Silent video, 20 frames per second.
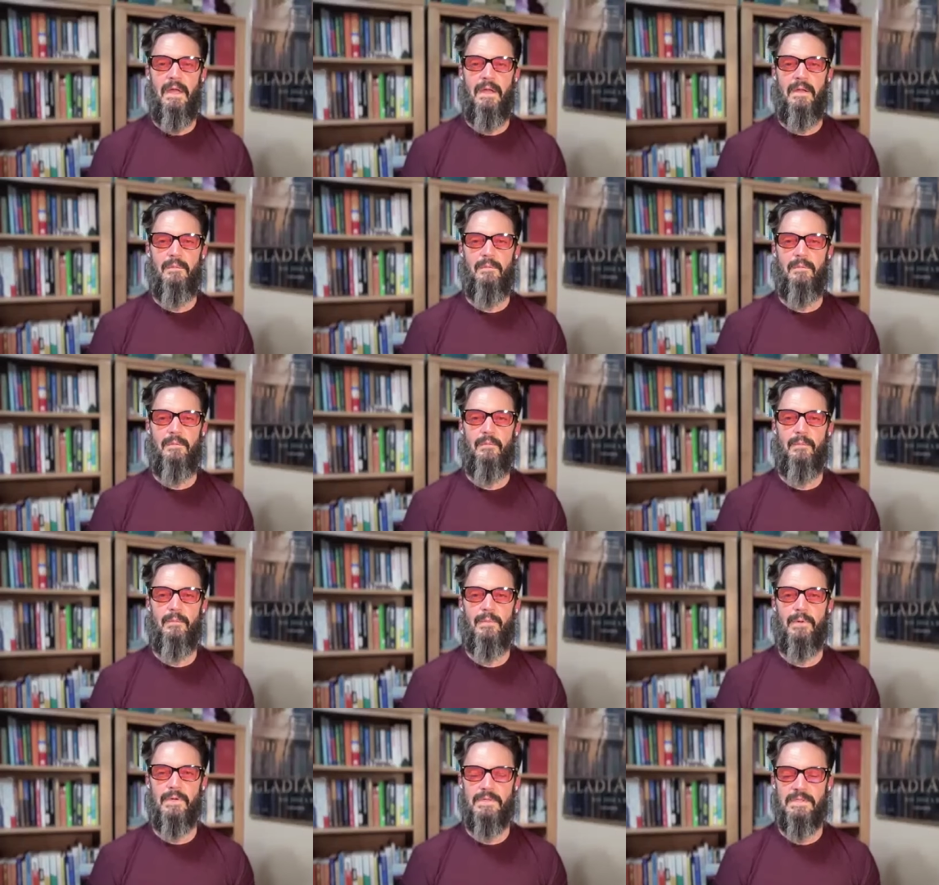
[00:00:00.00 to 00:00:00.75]

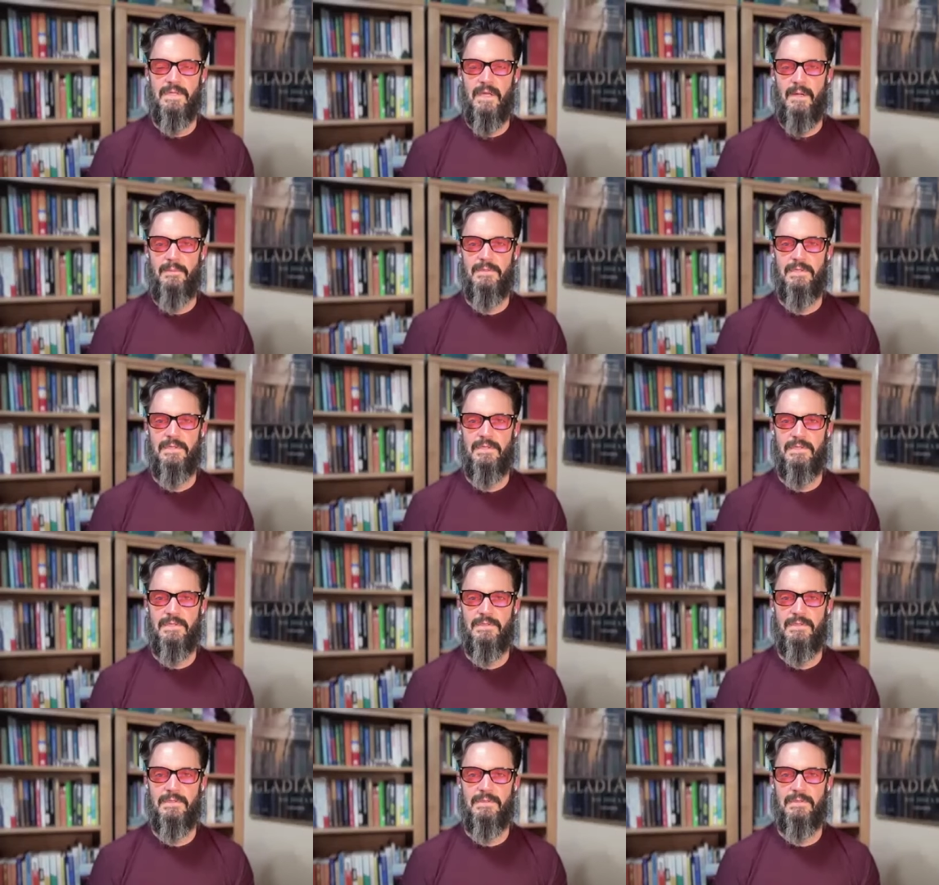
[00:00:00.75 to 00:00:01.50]
And
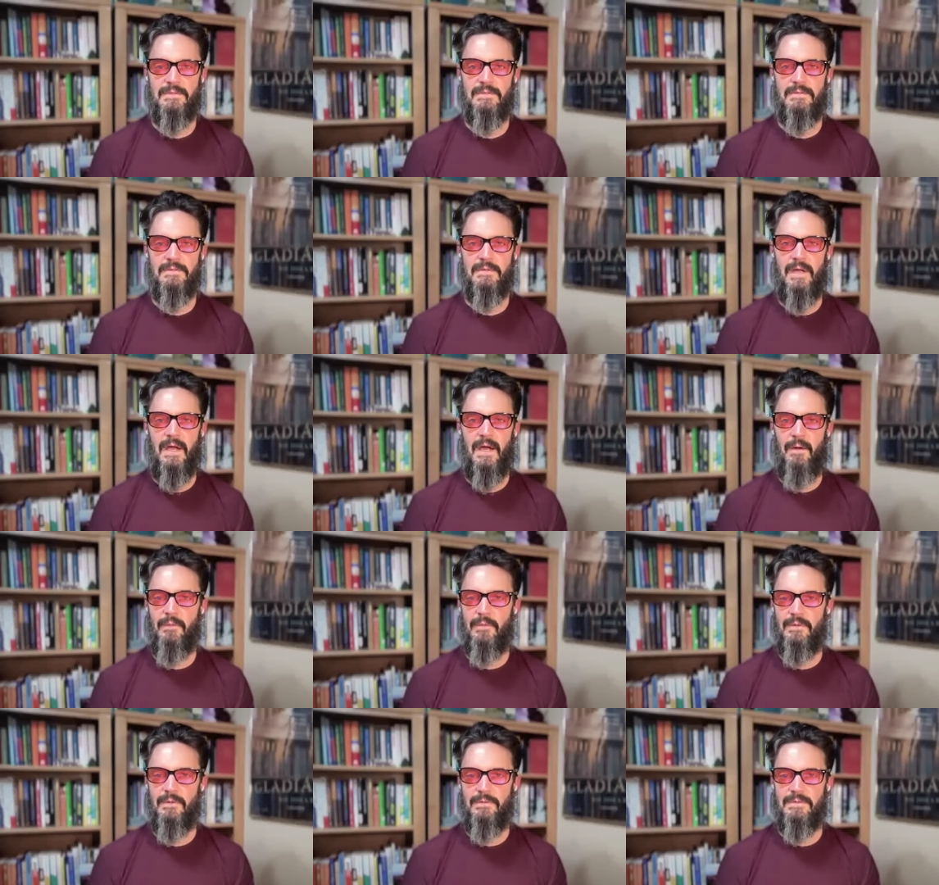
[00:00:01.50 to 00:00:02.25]
perception is,
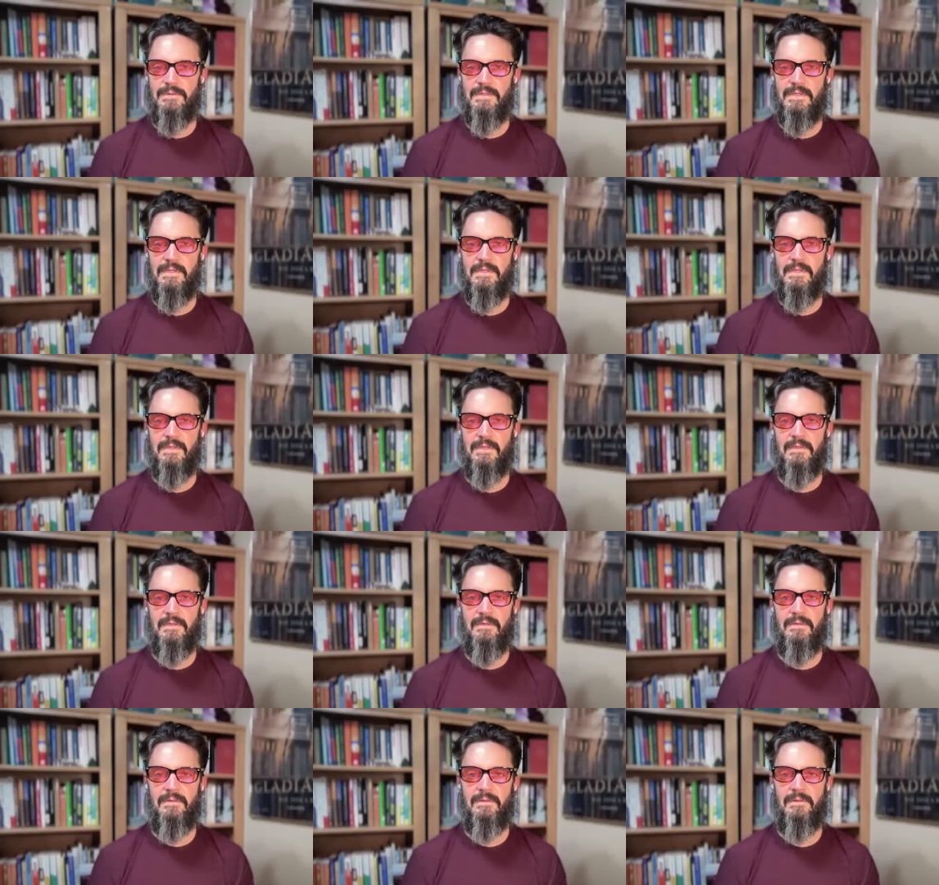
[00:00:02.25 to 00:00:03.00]
how are you
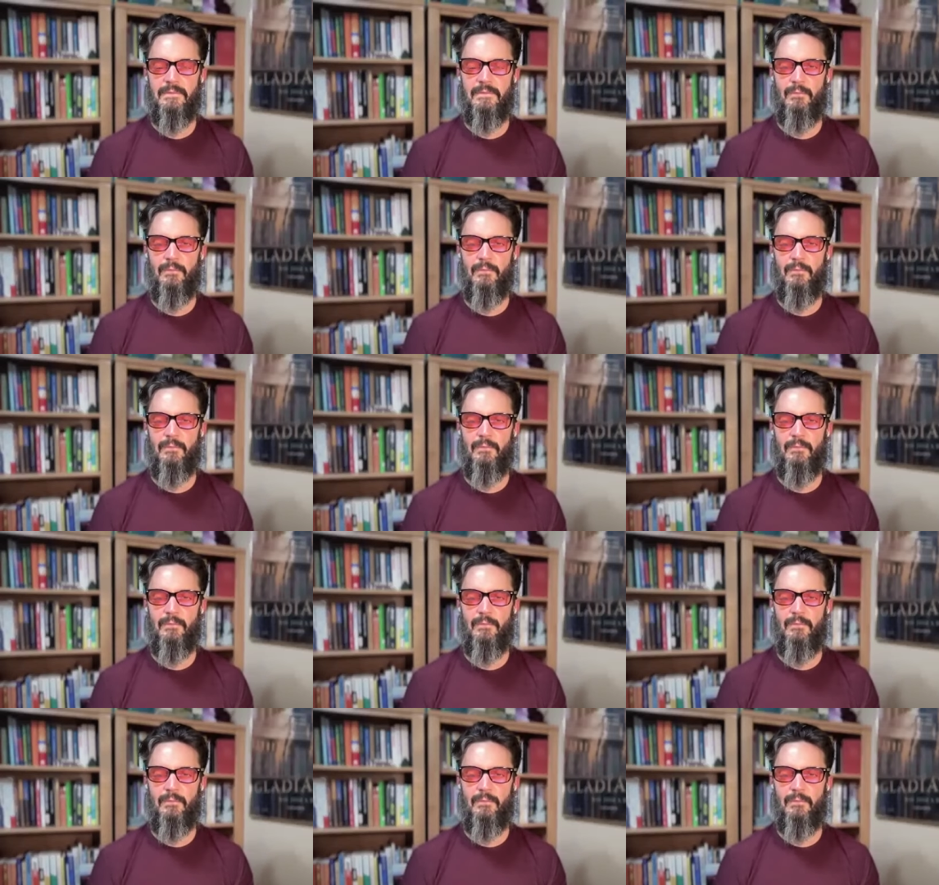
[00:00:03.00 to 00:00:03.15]
seeing it?